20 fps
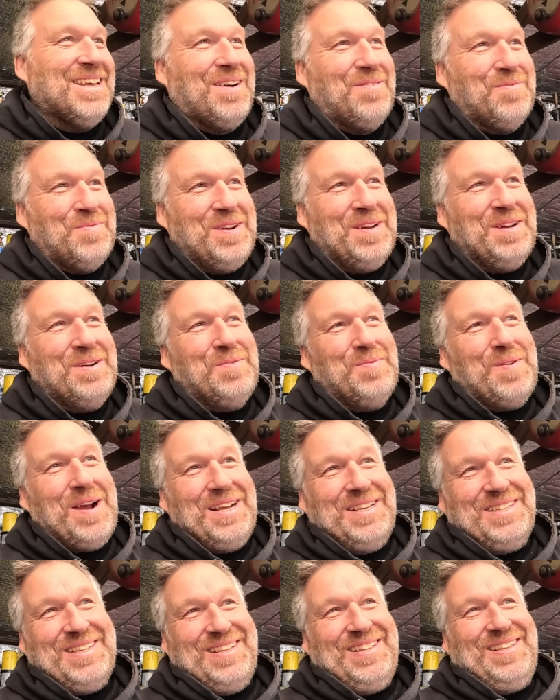that
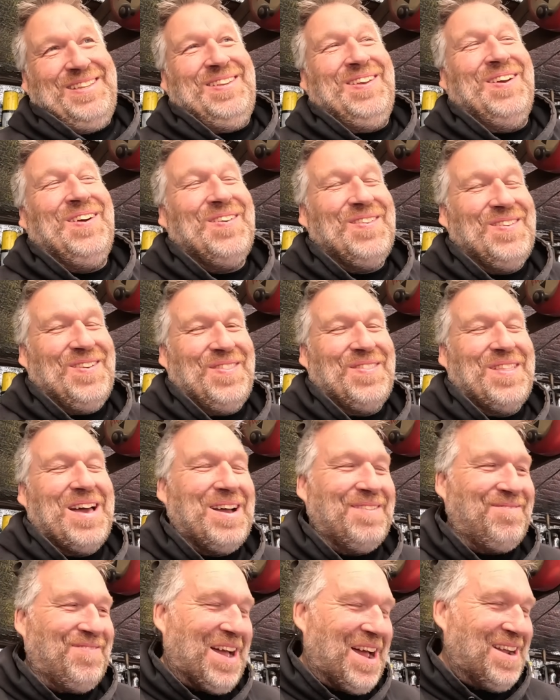weighs a ton on
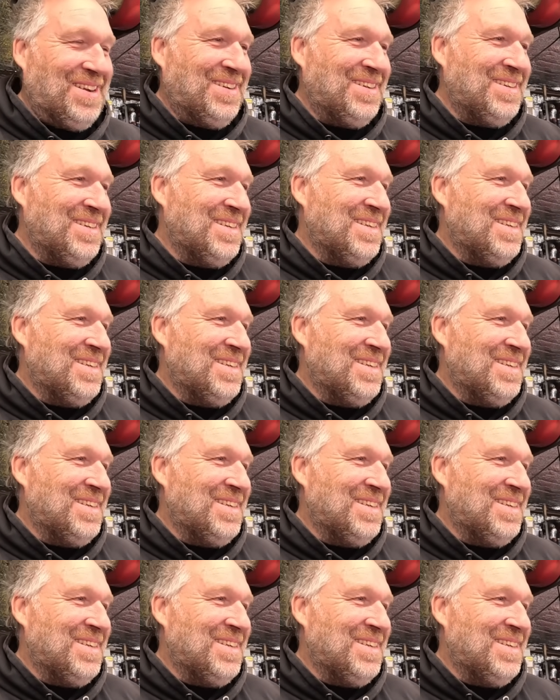that van.